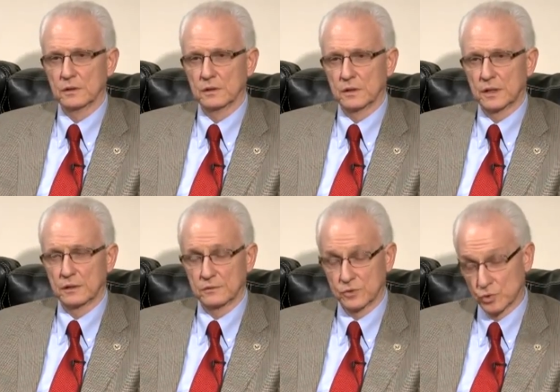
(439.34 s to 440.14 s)
a
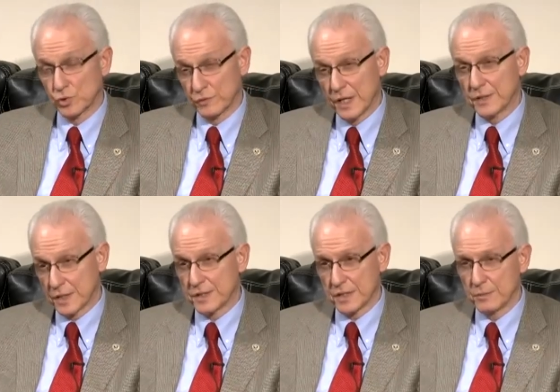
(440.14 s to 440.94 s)
sort of
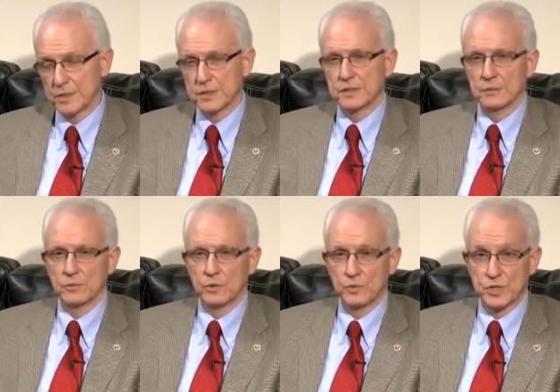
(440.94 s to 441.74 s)
anti
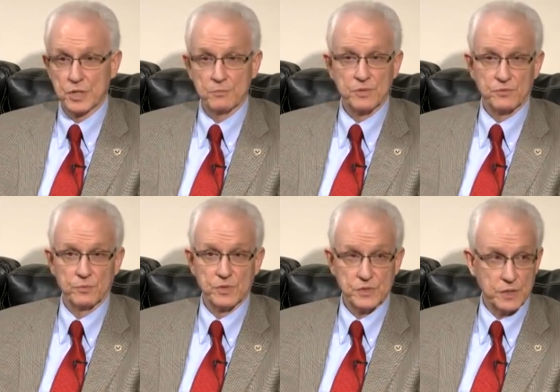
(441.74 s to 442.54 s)
Semitism which comes
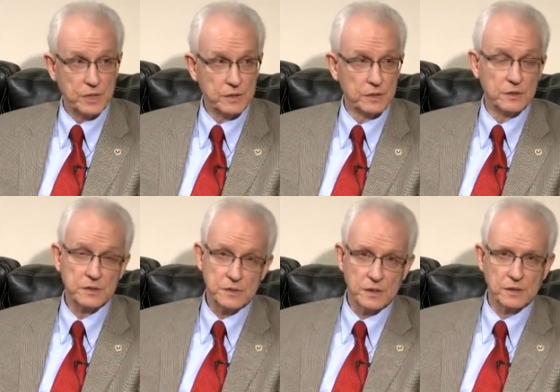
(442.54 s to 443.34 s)
from the state. In
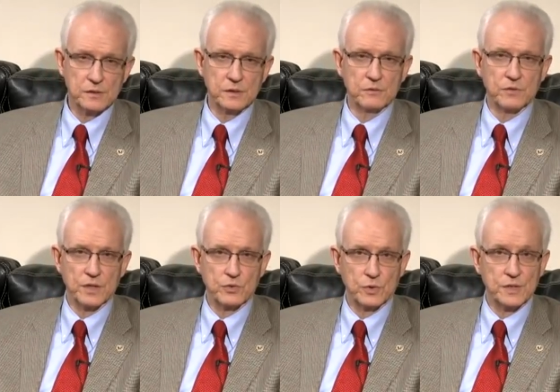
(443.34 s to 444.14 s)
this case, in
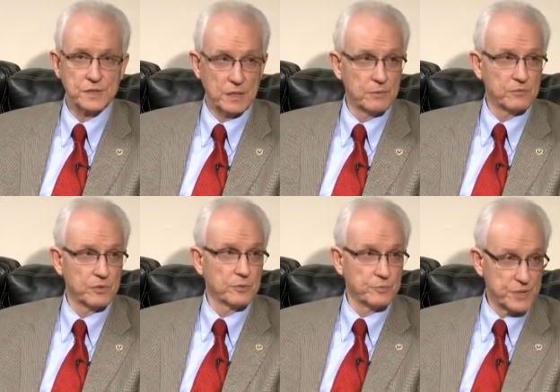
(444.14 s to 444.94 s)
Venezuela, it's coming
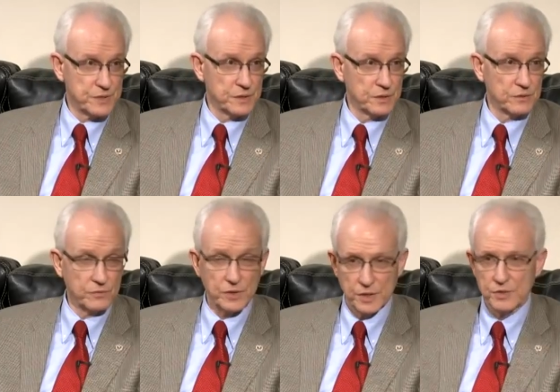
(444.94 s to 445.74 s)
from the president
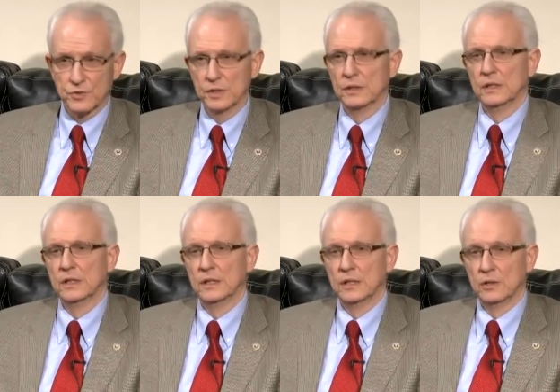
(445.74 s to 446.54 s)
of the country.
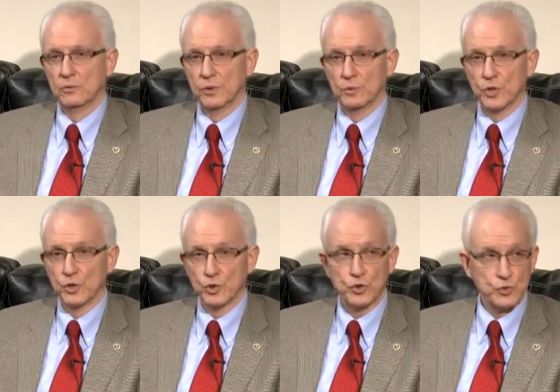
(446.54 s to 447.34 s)
We were
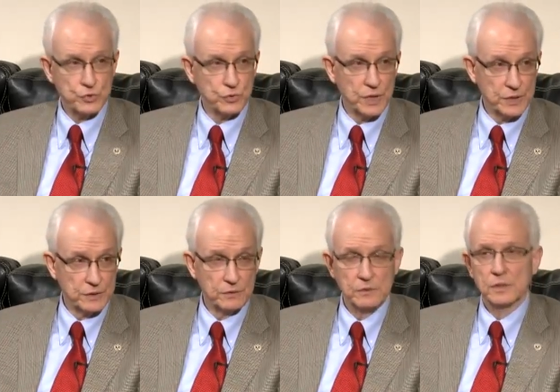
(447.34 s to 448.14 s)
not used to that
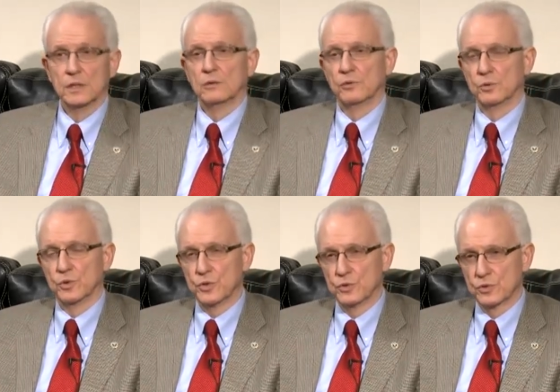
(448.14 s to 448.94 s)
we
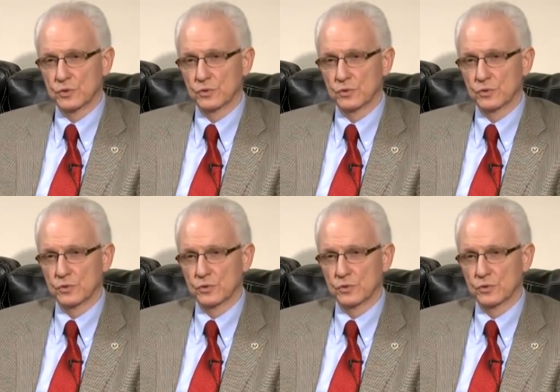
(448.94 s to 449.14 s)
were used